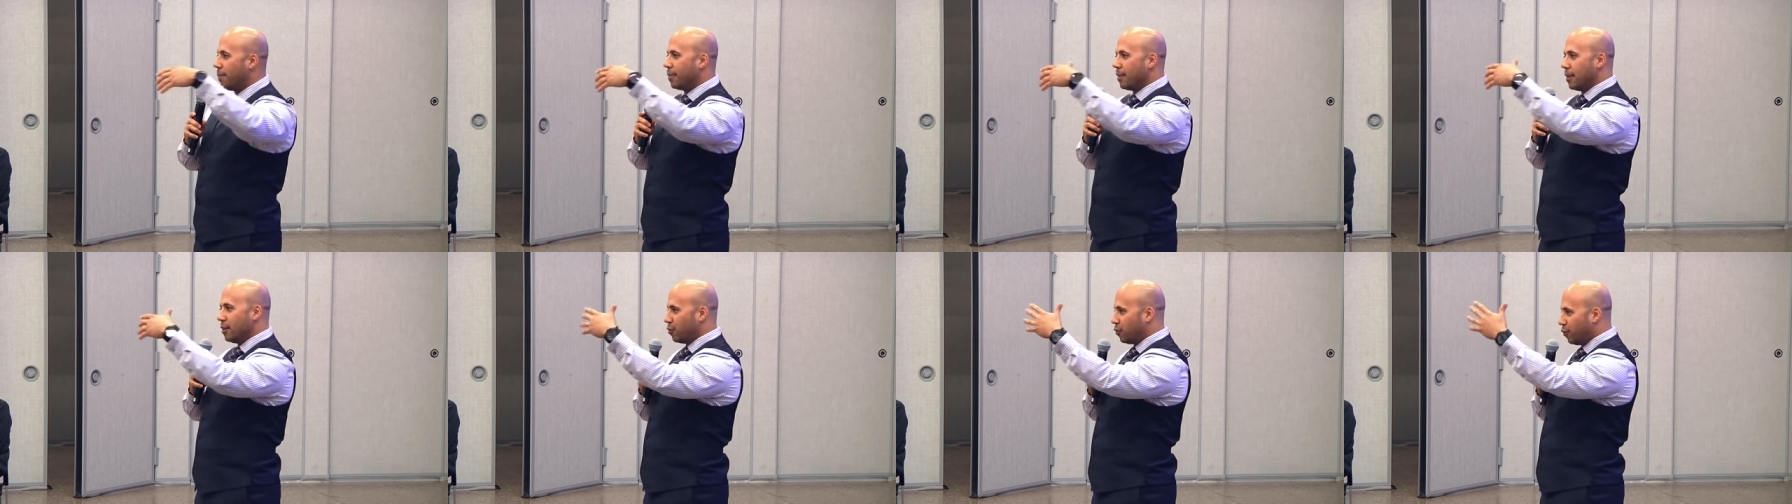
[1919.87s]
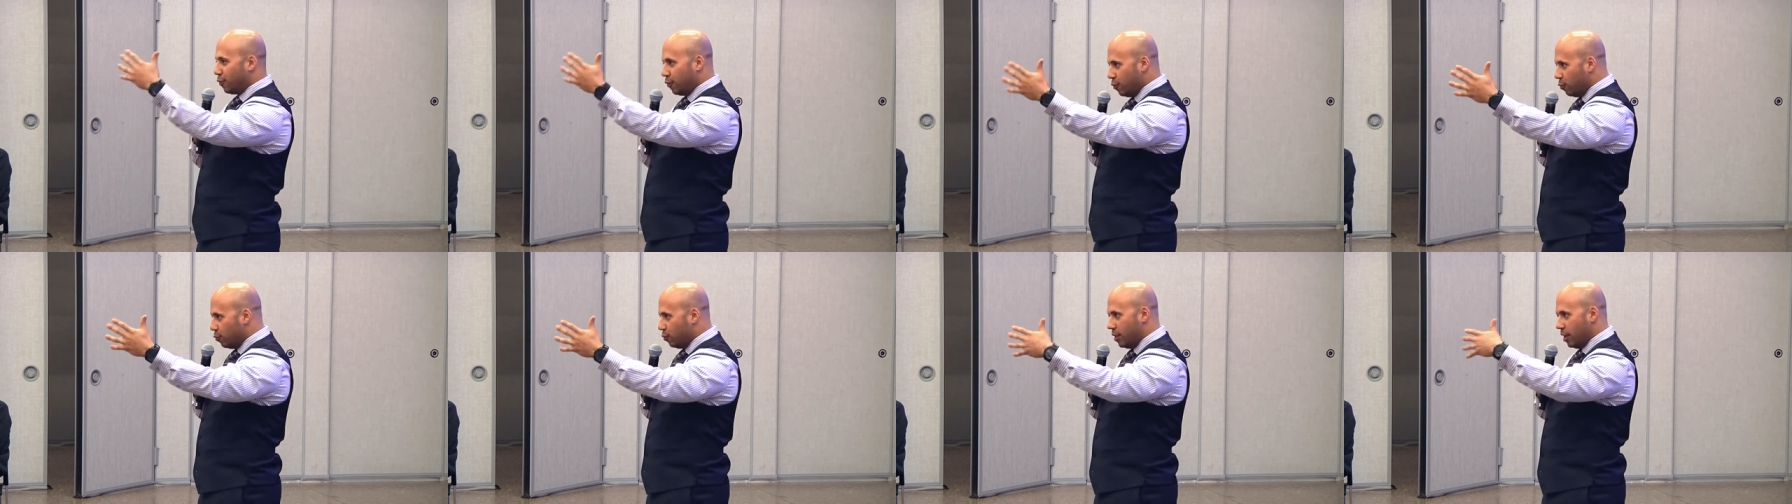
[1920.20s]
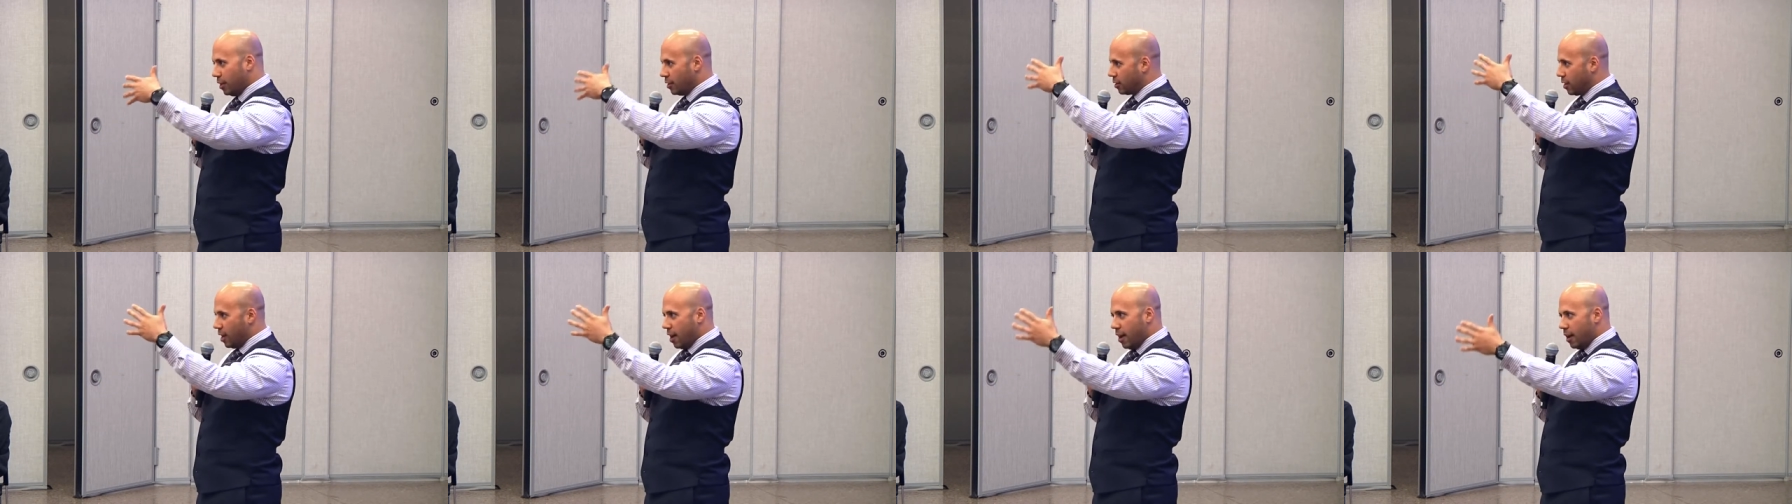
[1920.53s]
There's food,
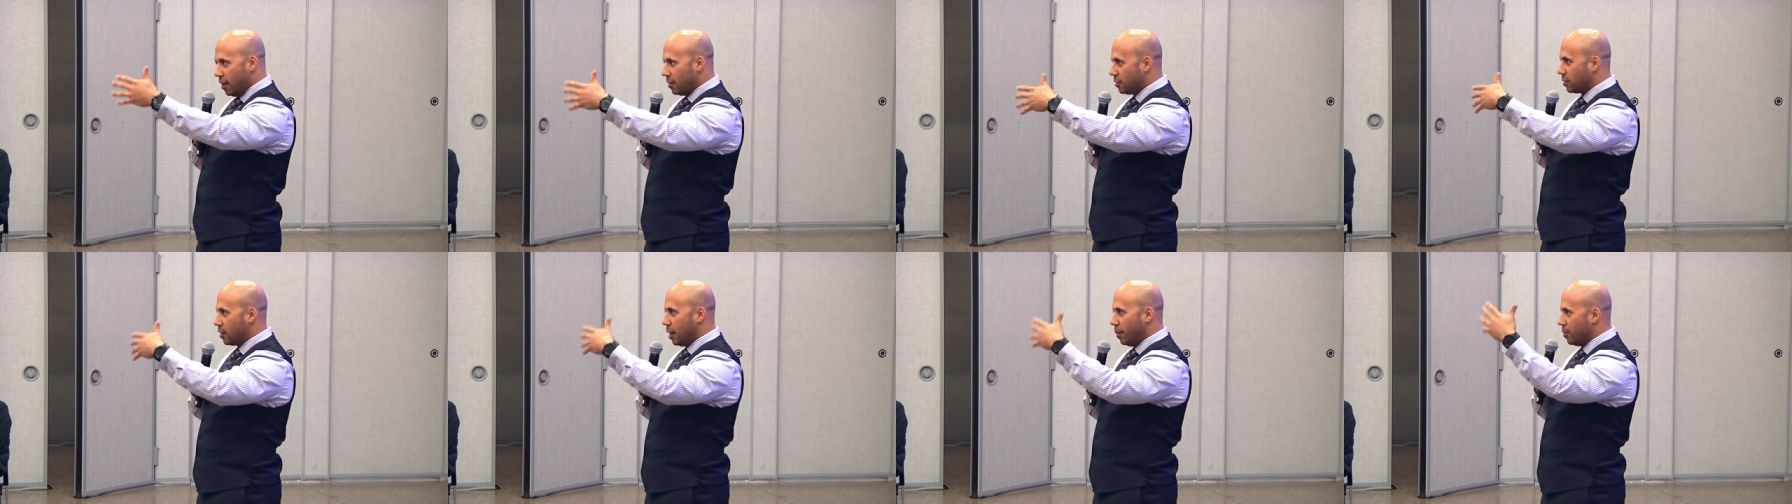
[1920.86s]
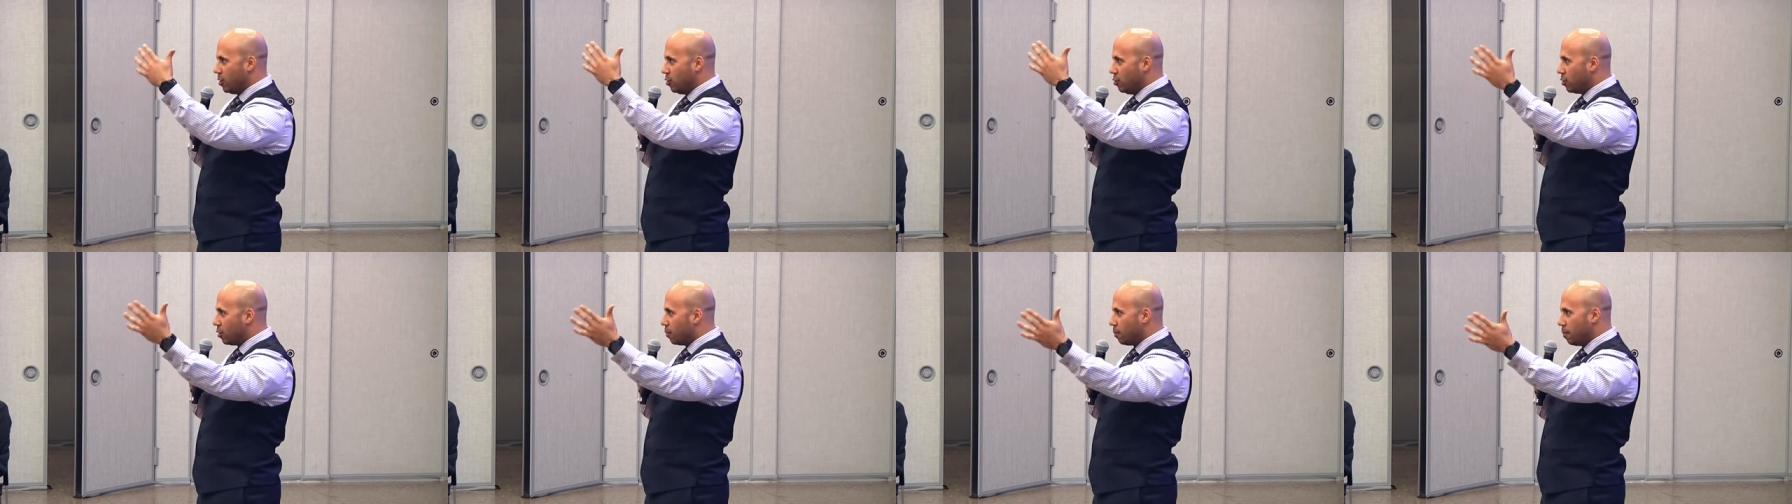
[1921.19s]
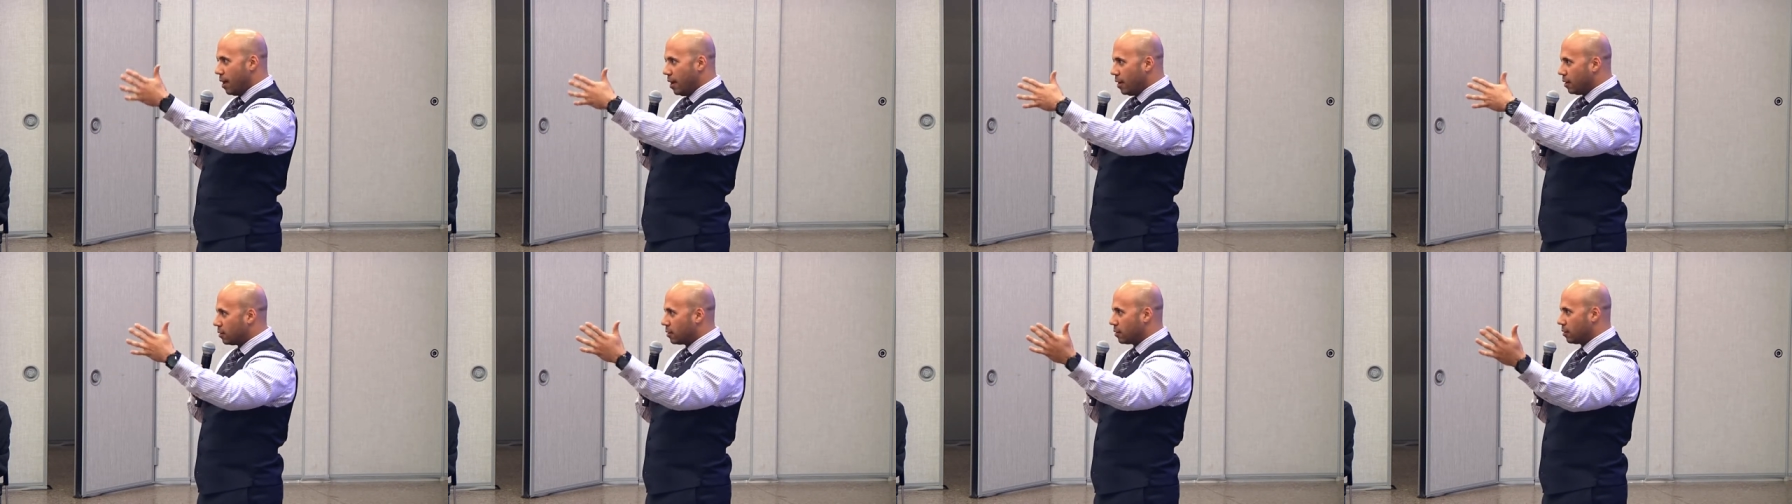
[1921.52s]
there's eggs. I mean, you can
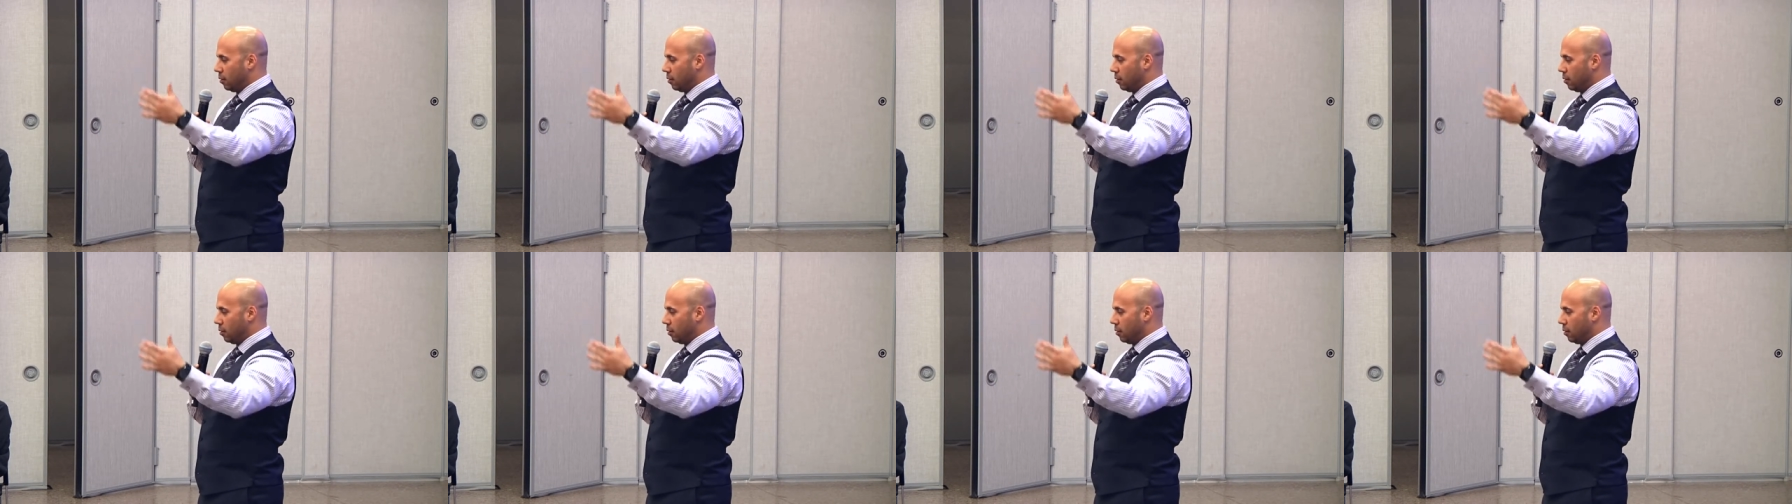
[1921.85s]
make.